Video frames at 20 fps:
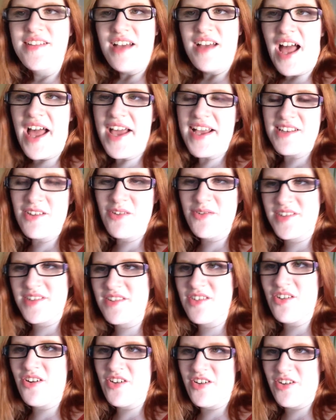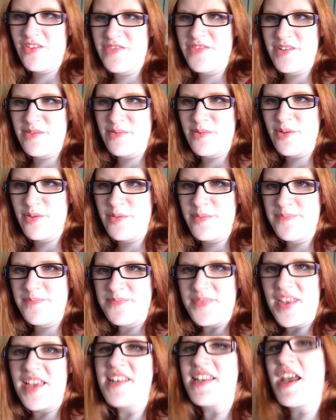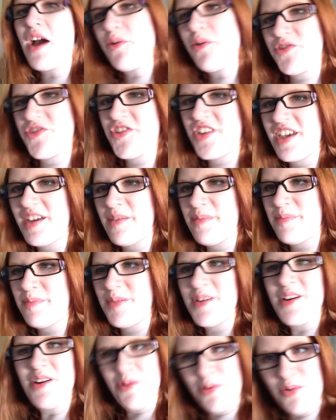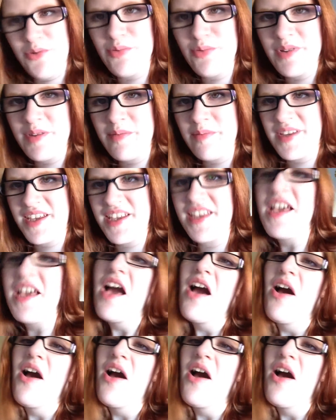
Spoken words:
closed the door of the room and now Sheep, who's with me,